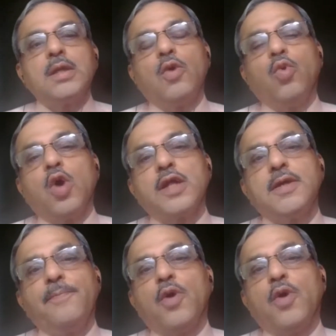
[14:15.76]
Now, what are
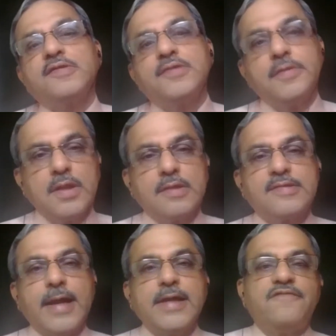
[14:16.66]
the possible
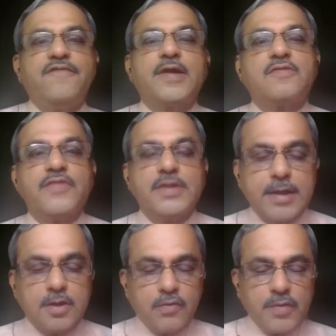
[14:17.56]
side effects with
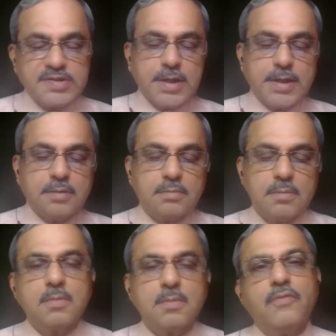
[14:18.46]
atorvastatin?
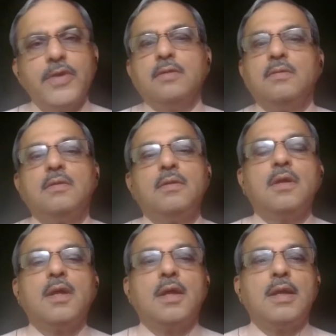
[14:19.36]
Well,
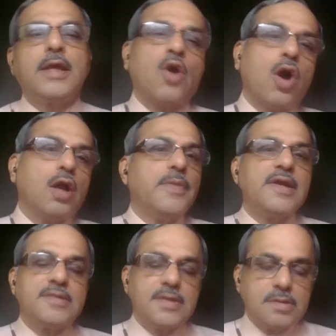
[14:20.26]
like all
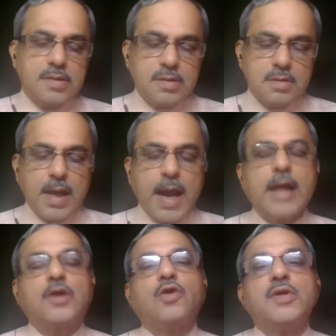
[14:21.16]
medicines,
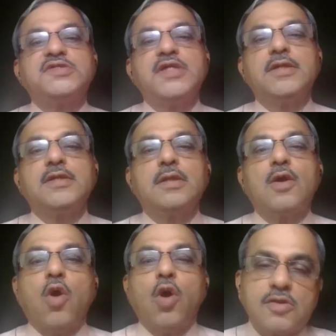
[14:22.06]
atorvastatin
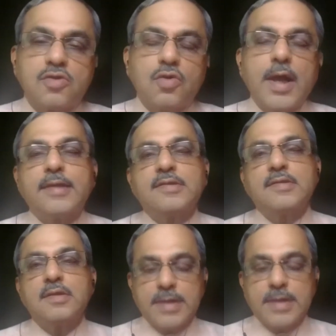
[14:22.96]
also
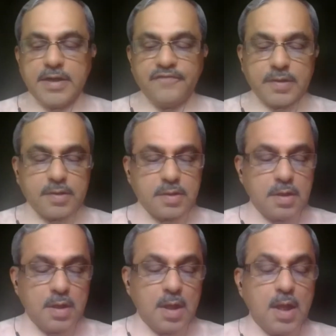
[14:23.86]
has side
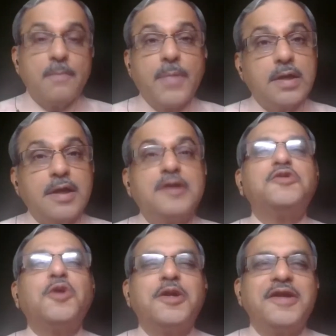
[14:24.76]
effects, but
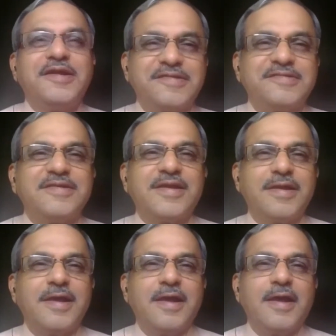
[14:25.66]
it's not
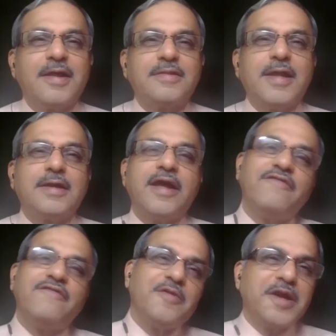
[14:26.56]
necessary that
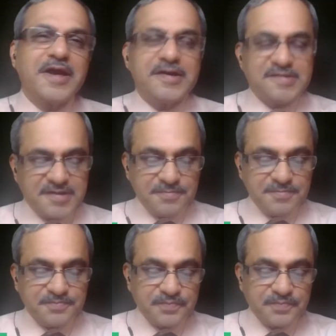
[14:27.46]
everybody gets them.